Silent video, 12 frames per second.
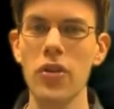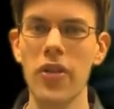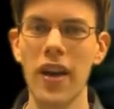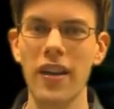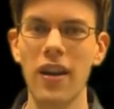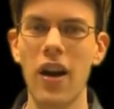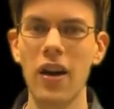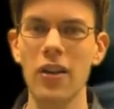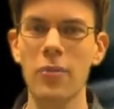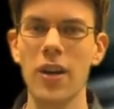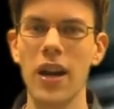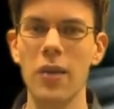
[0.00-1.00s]
know that
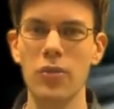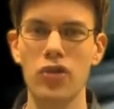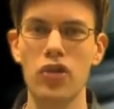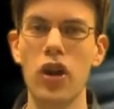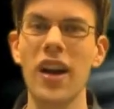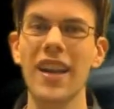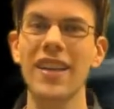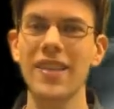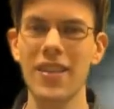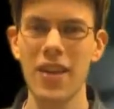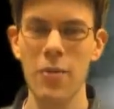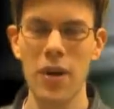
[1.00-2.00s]
Connor becomes drawn into the